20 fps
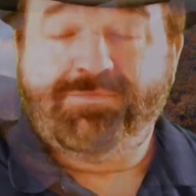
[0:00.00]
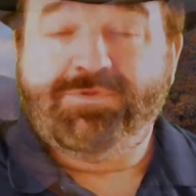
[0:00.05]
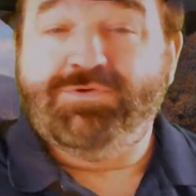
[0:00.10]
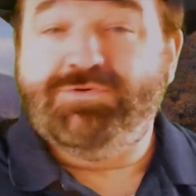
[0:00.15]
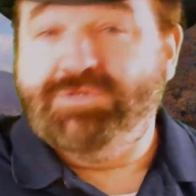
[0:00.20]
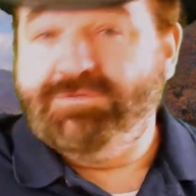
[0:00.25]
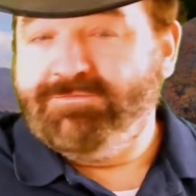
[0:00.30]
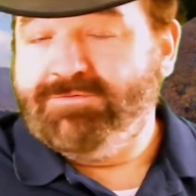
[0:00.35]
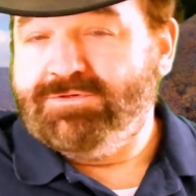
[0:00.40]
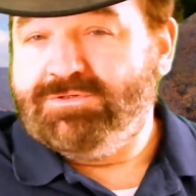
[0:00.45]
Do
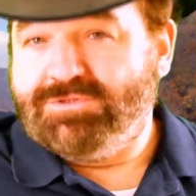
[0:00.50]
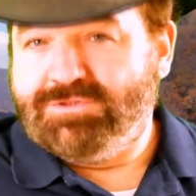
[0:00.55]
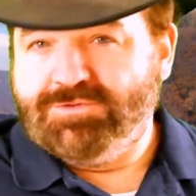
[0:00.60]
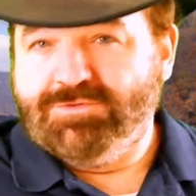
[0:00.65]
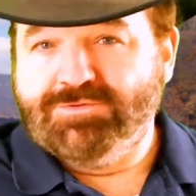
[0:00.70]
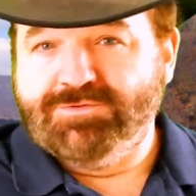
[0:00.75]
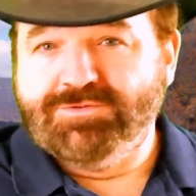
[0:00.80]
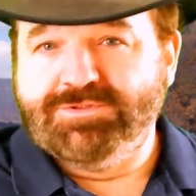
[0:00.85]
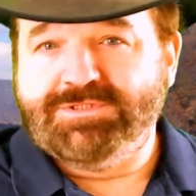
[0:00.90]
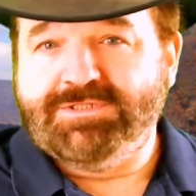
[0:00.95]
different
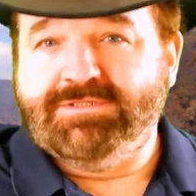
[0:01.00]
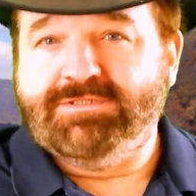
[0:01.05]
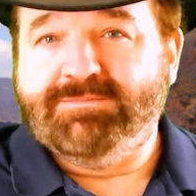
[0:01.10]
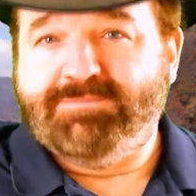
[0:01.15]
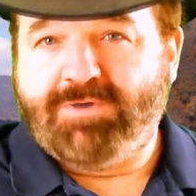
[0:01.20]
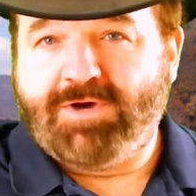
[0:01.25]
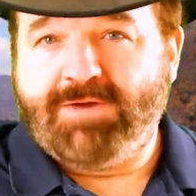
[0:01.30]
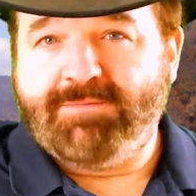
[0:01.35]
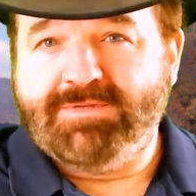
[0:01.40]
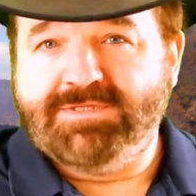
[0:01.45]
tools and
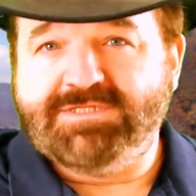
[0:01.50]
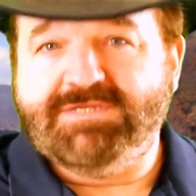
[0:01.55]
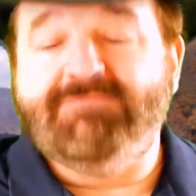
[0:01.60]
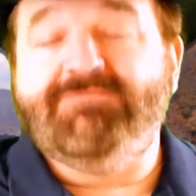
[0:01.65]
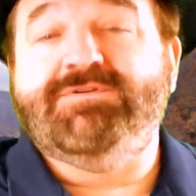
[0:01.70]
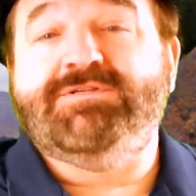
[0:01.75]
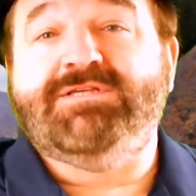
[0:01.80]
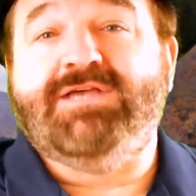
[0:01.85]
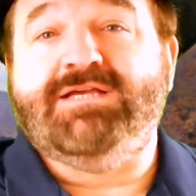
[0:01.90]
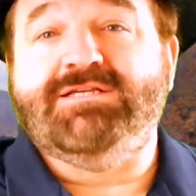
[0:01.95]
departments
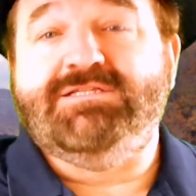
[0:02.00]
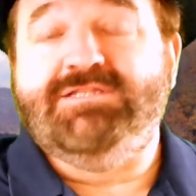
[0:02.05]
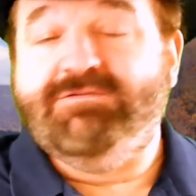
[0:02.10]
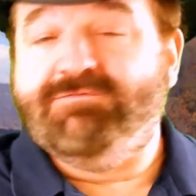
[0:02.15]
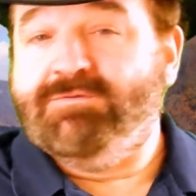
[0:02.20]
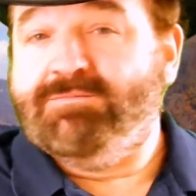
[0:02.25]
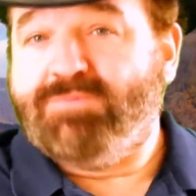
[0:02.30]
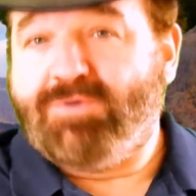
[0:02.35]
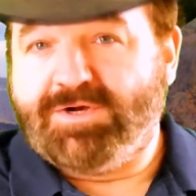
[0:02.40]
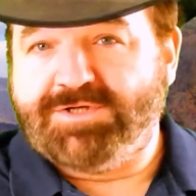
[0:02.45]
emphasize
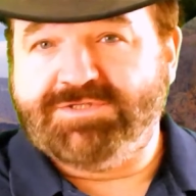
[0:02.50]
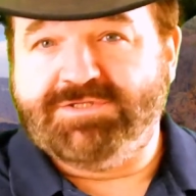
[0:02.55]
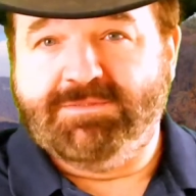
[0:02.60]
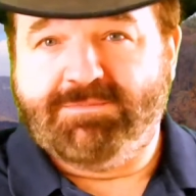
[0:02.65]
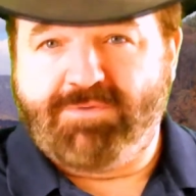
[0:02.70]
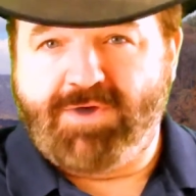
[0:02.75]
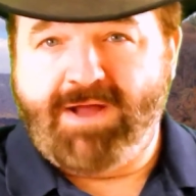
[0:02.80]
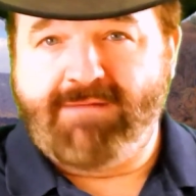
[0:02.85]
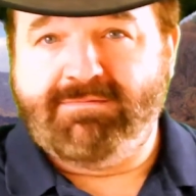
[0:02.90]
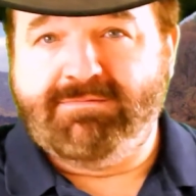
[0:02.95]
different parts of the
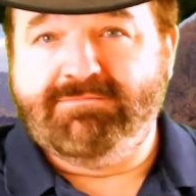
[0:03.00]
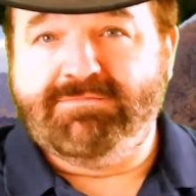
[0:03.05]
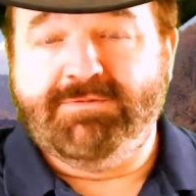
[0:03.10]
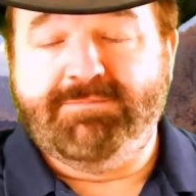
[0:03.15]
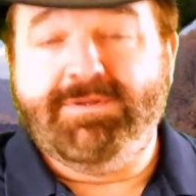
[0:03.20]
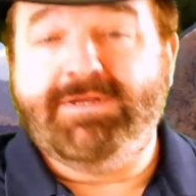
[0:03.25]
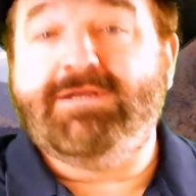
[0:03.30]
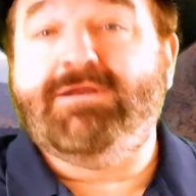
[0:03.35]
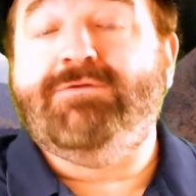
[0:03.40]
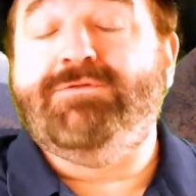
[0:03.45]
problem
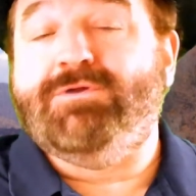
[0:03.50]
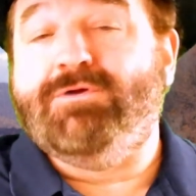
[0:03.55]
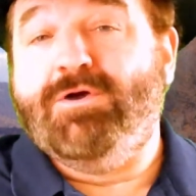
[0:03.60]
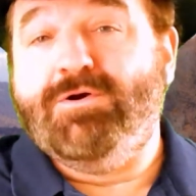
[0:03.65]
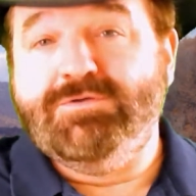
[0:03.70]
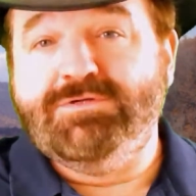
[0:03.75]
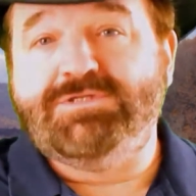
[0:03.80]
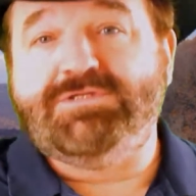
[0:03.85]
depending on their own